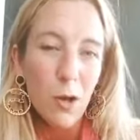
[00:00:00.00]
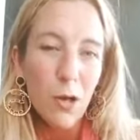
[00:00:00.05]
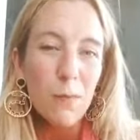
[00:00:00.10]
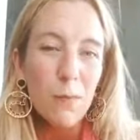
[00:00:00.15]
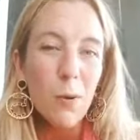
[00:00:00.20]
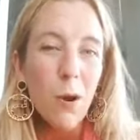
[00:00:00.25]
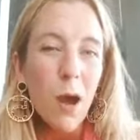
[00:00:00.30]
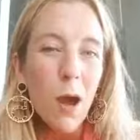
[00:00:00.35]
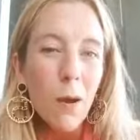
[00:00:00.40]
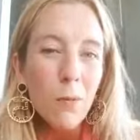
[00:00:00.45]
It
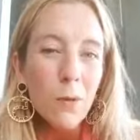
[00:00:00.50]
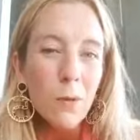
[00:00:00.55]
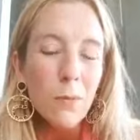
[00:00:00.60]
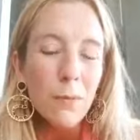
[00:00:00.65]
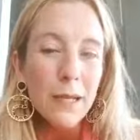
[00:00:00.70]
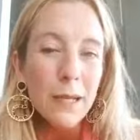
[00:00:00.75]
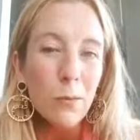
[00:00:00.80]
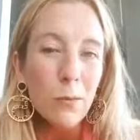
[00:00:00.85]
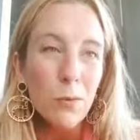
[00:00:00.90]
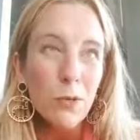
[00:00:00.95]

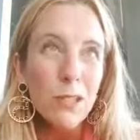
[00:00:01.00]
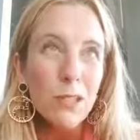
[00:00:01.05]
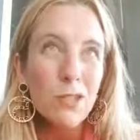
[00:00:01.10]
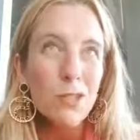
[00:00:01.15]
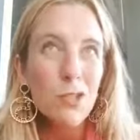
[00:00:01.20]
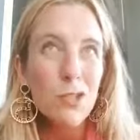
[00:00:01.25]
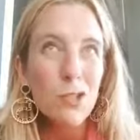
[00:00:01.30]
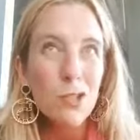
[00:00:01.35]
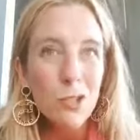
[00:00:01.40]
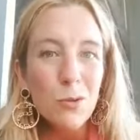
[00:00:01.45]
probably would
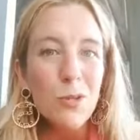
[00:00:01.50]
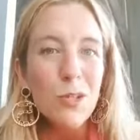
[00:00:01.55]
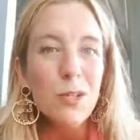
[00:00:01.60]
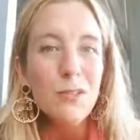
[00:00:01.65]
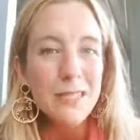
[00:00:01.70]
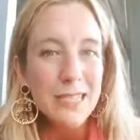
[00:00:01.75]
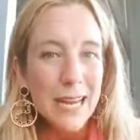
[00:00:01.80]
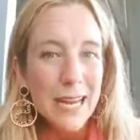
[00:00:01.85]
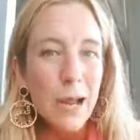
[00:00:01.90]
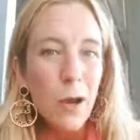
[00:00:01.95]
shoot
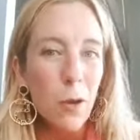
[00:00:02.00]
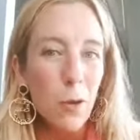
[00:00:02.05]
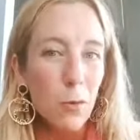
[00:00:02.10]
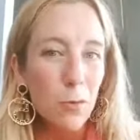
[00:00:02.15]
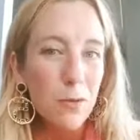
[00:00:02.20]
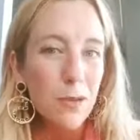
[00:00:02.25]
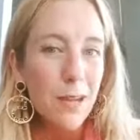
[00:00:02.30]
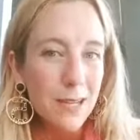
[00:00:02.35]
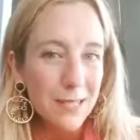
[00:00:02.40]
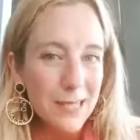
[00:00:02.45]
you down
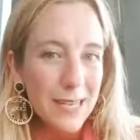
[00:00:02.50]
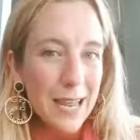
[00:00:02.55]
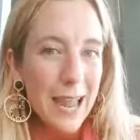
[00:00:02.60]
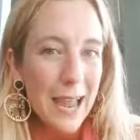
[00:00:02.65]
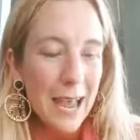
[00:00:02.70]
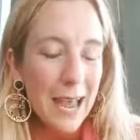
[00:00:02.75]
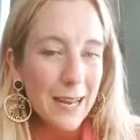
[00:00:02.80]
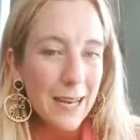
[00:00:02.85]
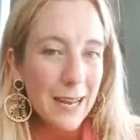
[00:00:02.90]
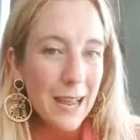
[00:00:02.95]
a
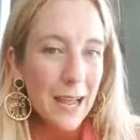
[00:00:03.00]
tad,